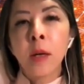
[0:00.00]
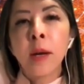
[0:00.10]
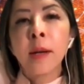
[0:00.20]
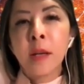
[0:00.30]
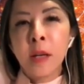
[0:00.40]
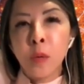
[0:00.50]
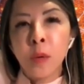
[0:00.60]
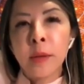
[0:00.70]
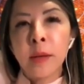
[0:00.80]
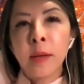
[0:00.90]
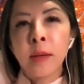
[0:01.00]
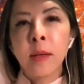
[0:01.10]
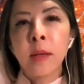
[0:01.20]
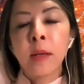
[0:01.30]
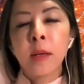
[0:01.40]
and equally
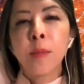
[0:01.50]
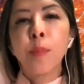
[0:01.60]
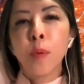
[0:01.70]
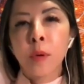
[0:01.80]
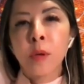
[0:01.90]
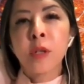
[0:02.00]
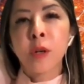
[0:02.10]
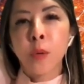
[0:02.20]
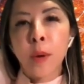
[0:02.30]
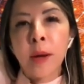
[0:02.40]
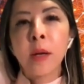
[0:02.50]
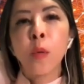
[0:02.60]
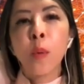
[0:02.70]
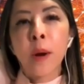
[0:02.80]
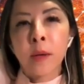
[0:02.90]
important to create
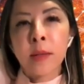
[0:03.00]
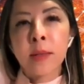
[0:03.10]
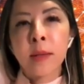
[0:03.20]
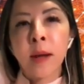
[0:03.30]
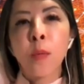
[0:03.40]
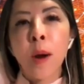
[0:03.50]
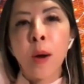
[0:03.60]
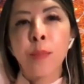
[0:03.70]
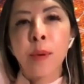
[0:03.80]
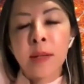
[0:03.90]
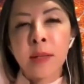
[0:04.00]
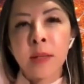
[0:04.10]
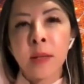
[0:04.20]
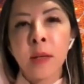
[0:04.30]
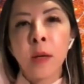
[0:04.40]
awareness around
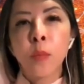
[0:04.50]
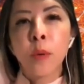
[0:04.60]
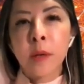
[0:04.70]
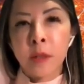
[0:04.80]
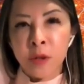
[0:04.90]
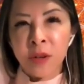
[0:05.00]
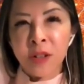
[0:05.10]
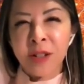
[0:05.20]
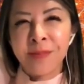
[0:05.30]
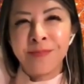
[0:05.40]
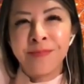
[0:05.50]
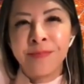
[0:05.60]
breast reconstruction.